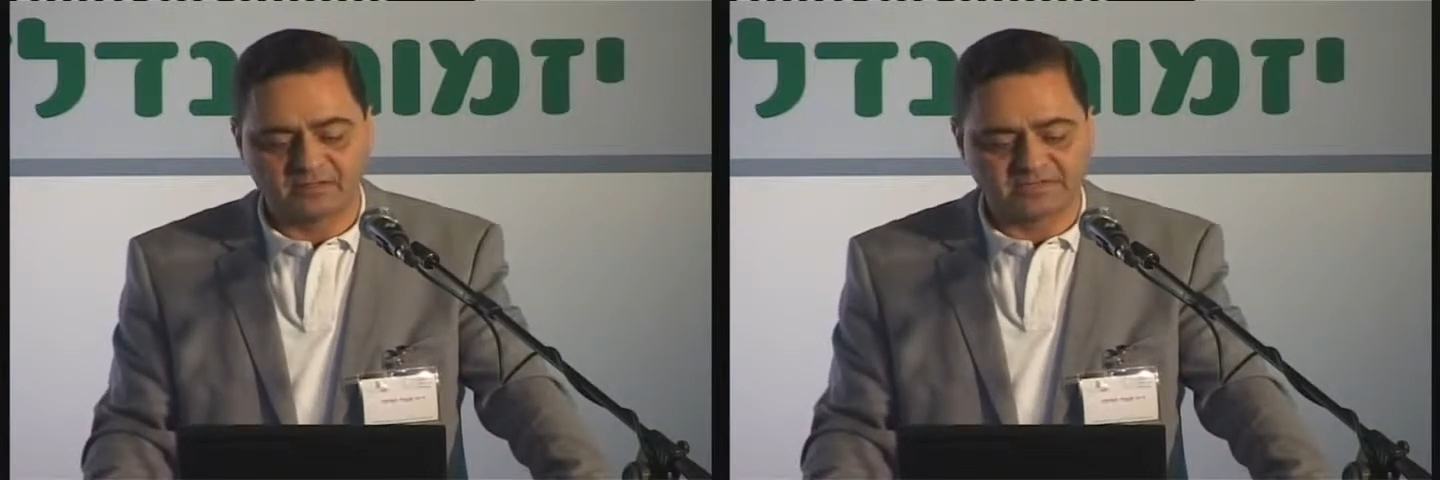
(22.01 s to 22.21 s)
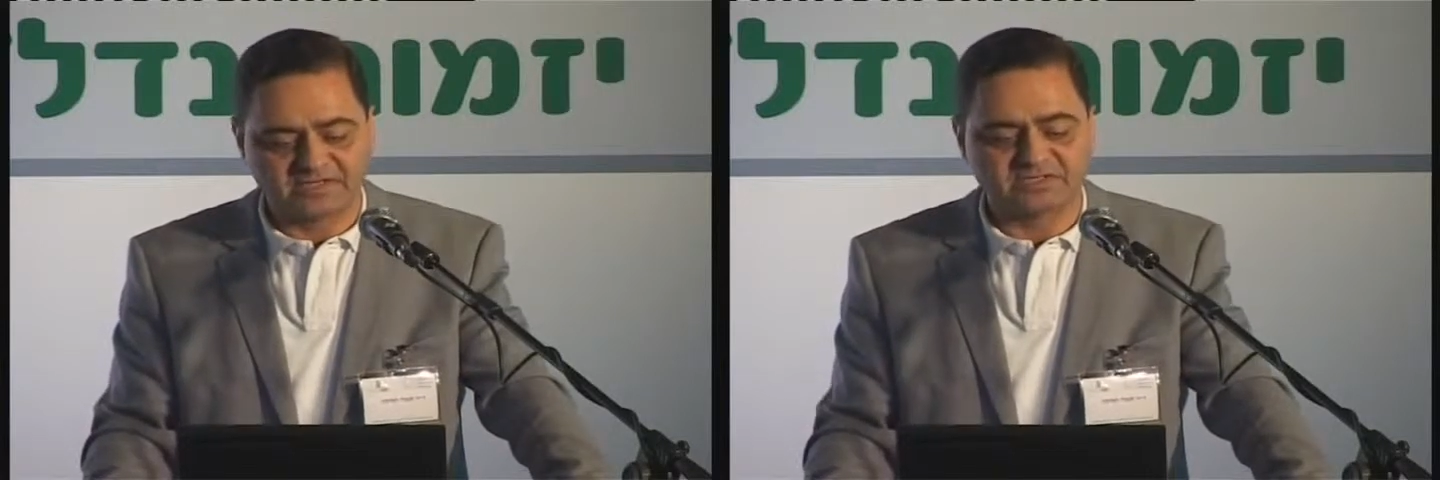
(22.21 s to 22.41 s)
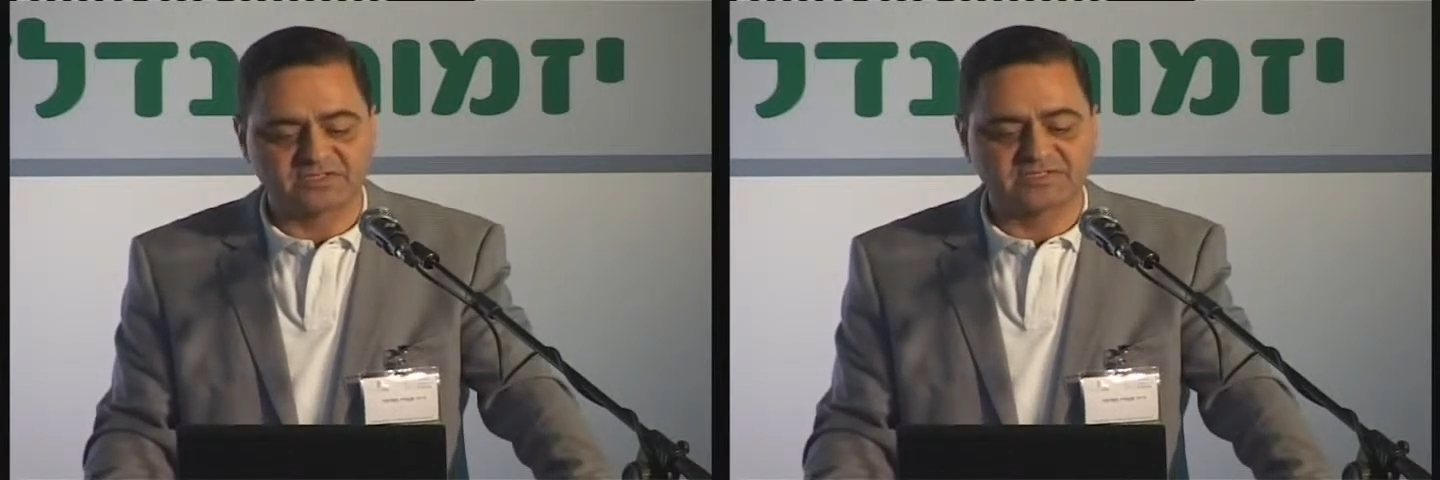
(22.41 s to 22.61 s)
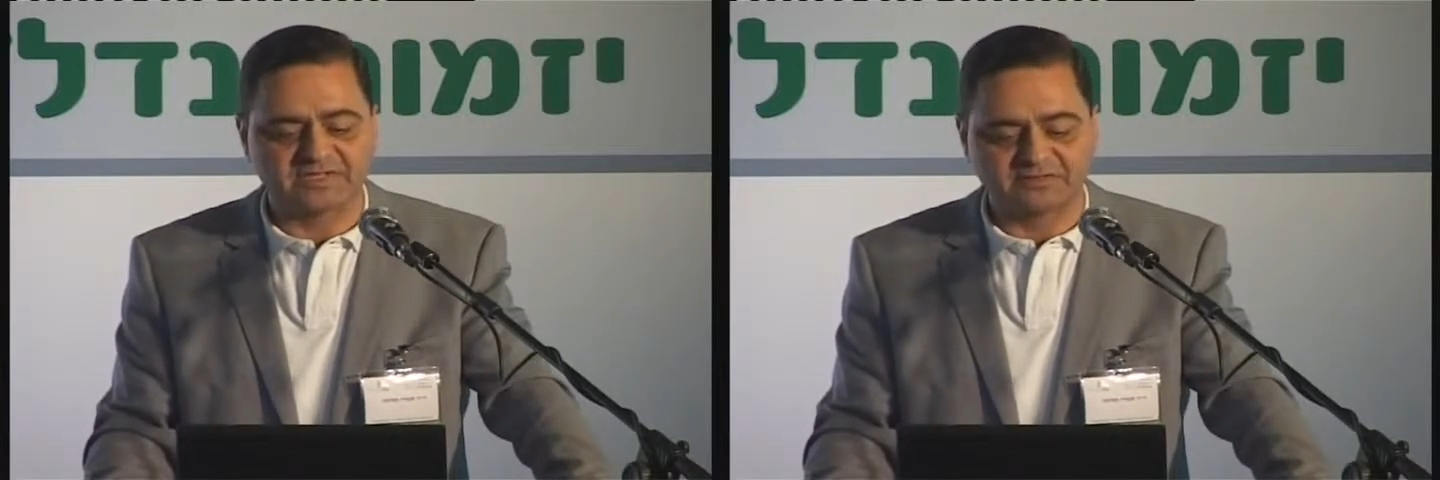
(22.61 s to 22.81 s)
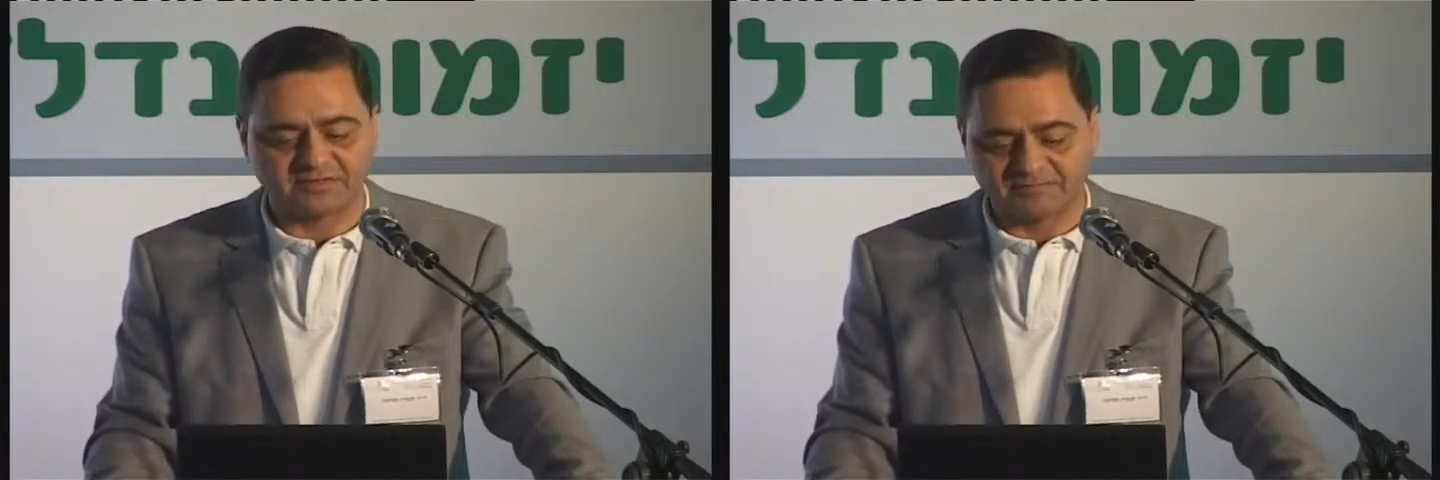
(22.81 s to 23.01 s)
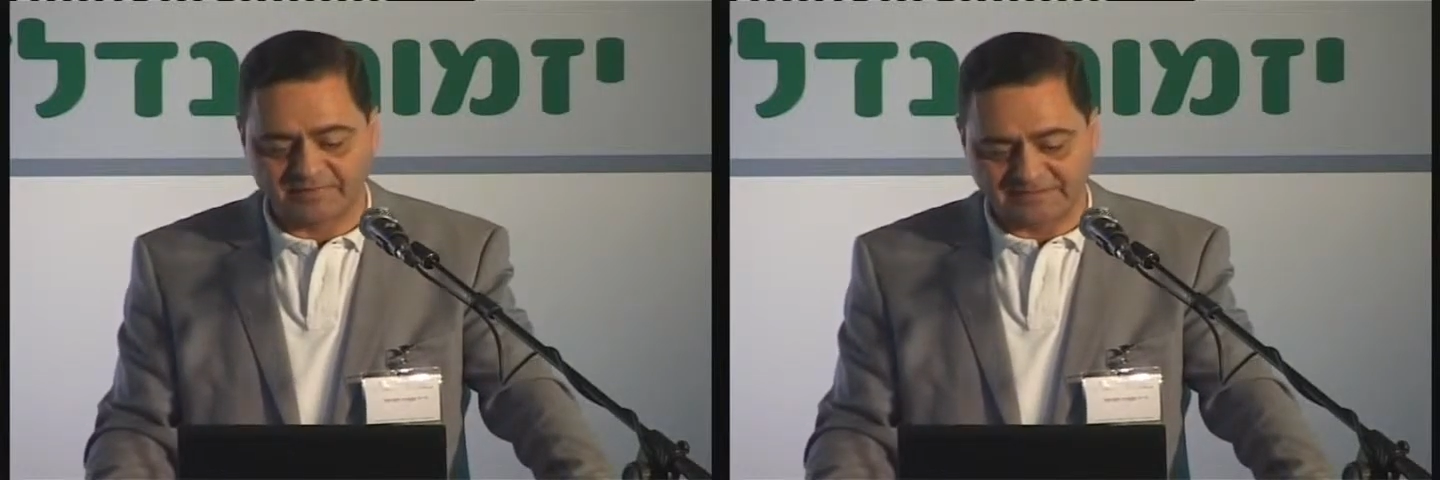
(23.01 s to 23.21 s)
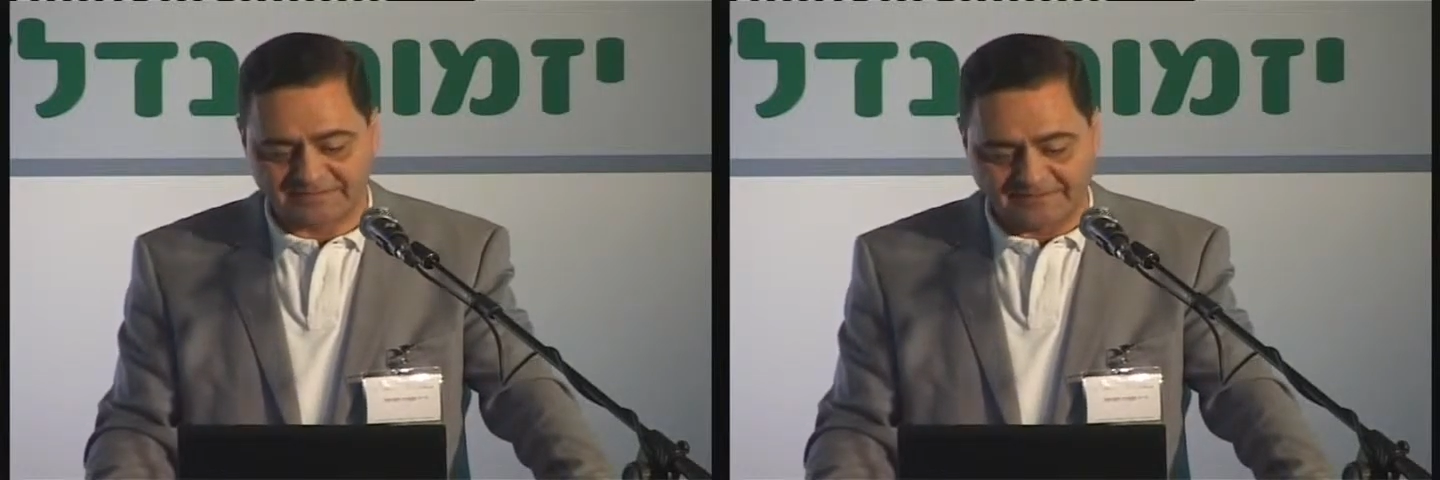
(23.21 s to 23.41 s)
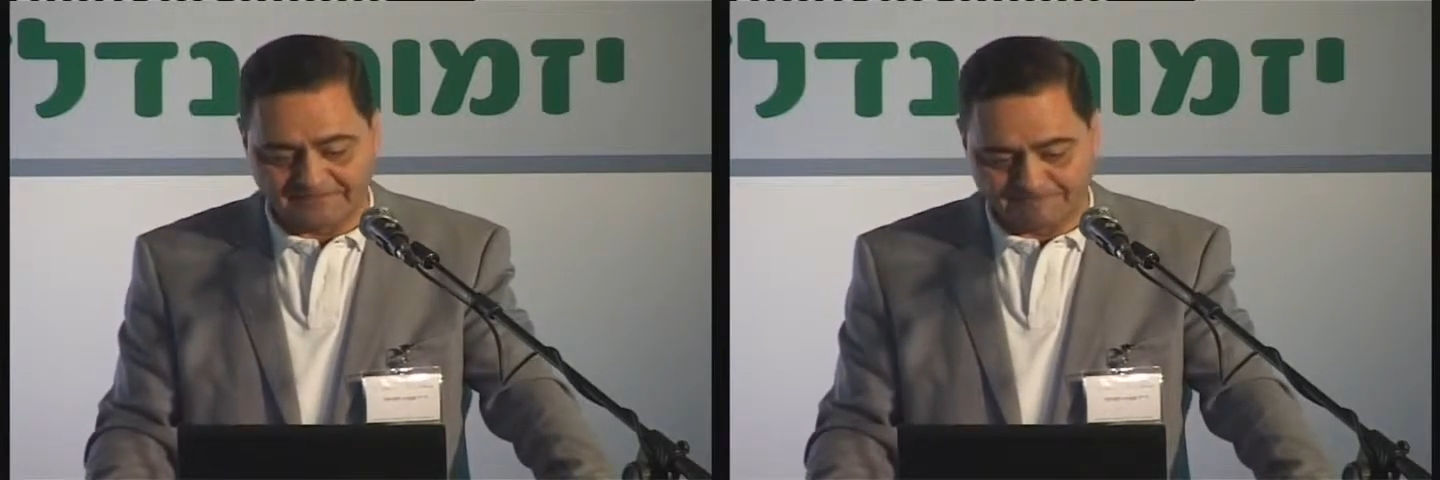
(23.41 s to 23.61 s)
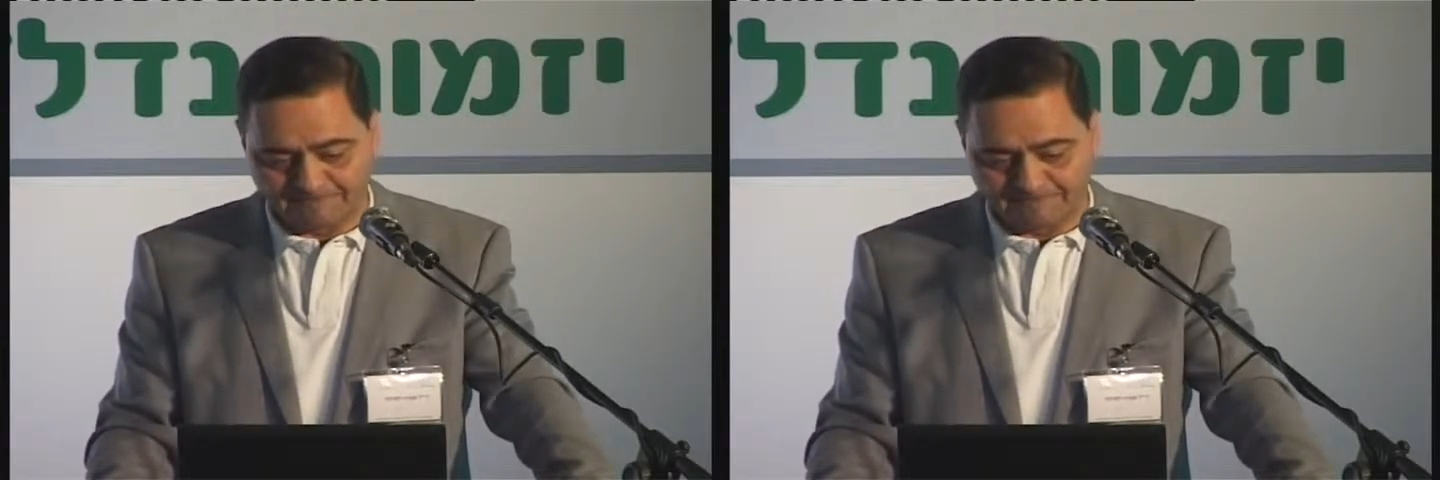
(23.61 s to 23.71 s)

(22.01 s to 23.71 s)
construction sector in Palestine.